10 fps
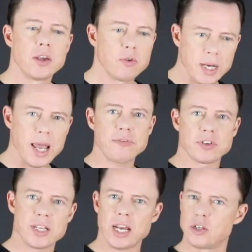you really have
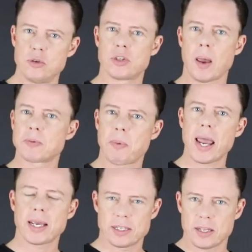to take 2 steps
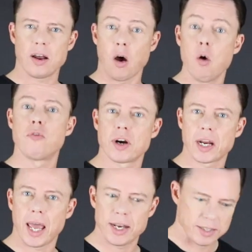back and start over
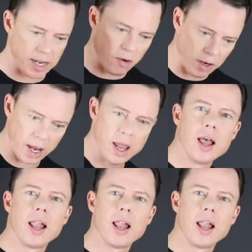again and say, okay,